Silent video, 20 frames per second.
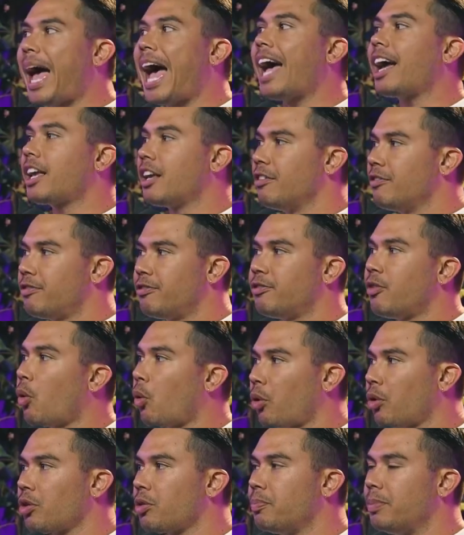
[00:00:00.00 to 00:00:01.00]
back and
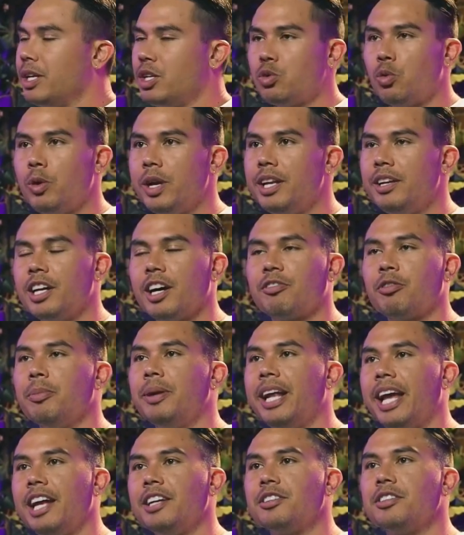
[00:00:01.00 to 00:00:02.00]
forth between
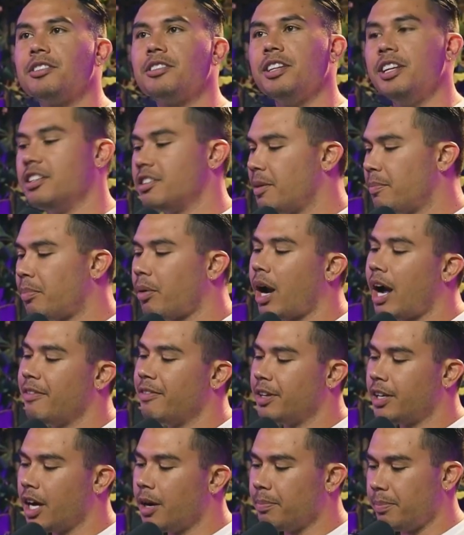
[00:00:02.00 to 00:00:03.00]
government agencies and
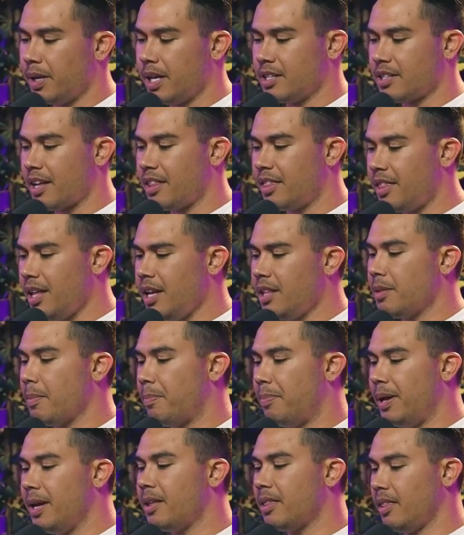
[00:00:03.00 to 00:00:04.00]
private companies. I think
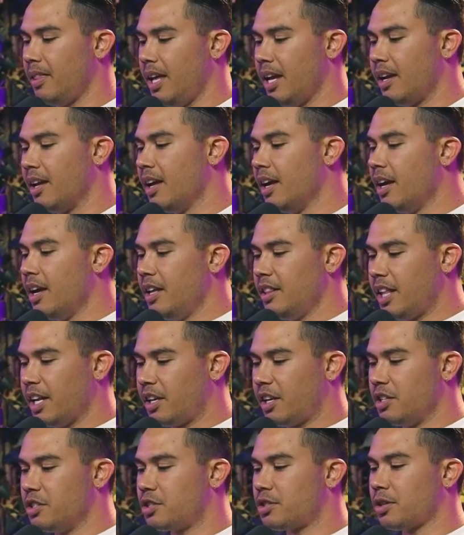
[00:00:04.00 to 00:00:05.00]
the big thing
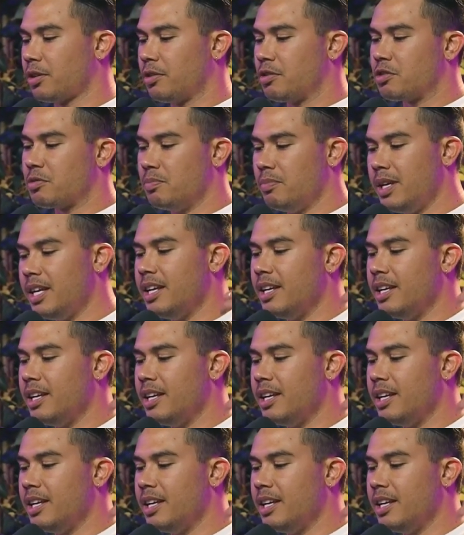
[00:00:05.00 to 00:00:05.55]
that concerns